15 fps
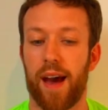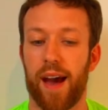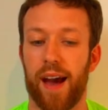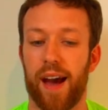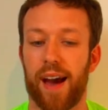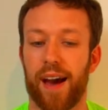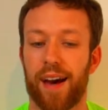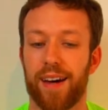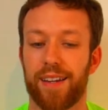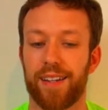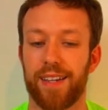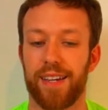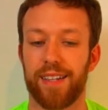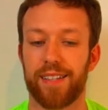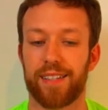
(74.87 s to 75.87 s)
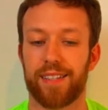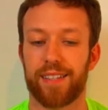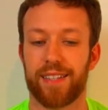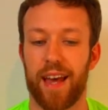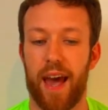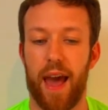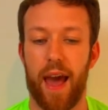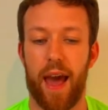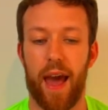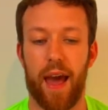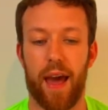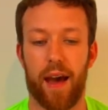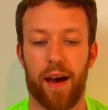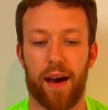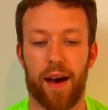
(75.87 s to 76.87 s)
and it's
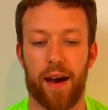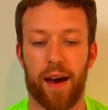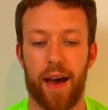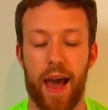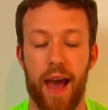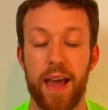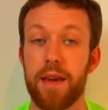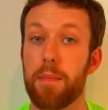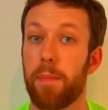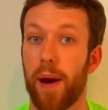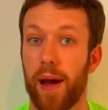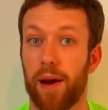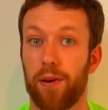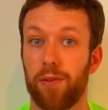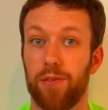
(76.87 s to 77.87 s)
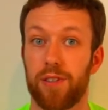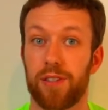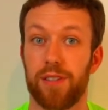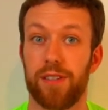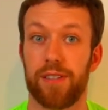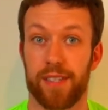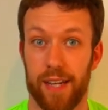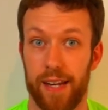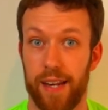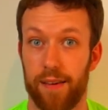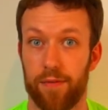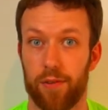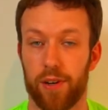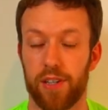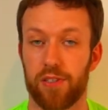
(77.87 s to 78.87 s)
£8
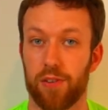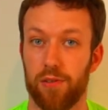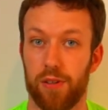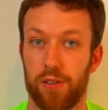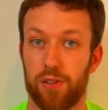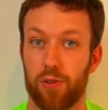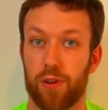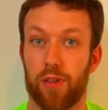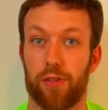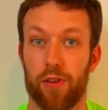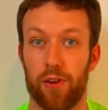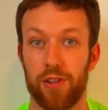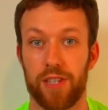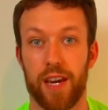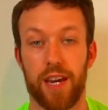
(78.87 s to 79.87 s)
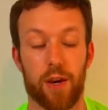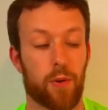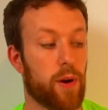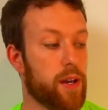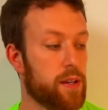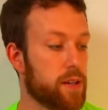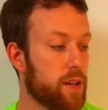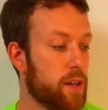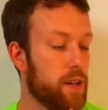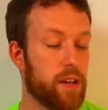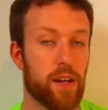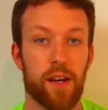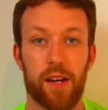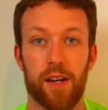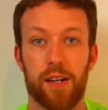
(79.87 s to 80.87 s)
delivery. So you're talking 38 quid
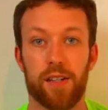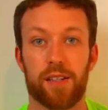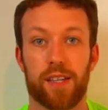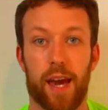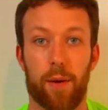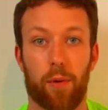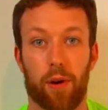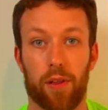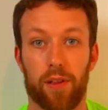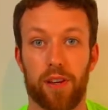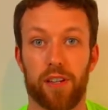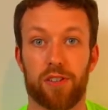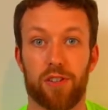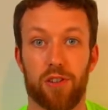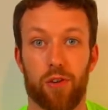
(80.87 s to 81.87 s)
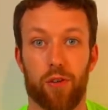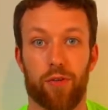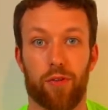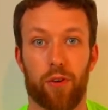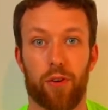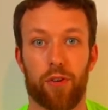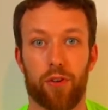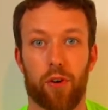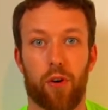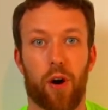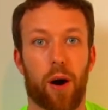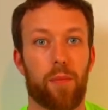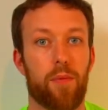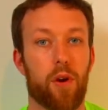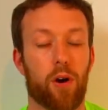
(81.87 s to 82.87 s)
to get one of these to your front door.
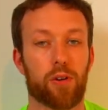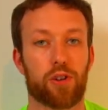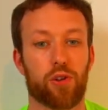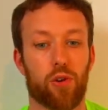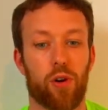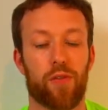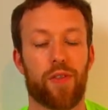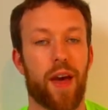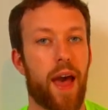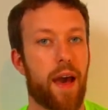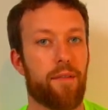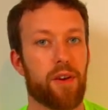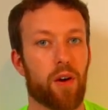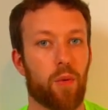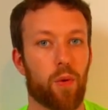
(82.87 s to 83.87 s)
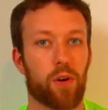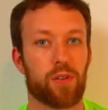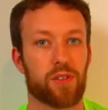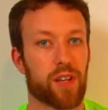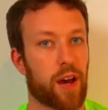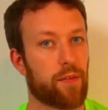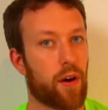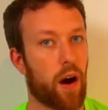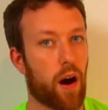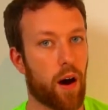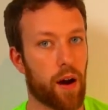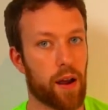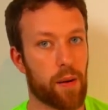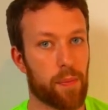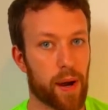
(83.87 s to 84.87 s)
I'm not sure if the heavier ones have
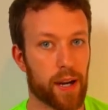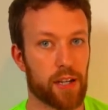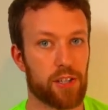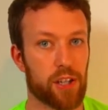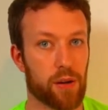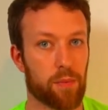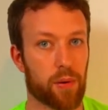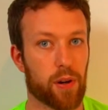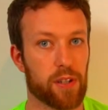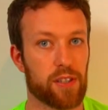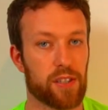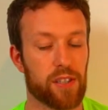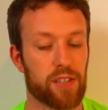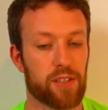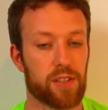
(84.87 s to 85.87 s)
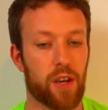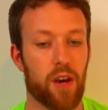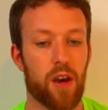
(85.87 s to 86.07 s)
higher packaging prices.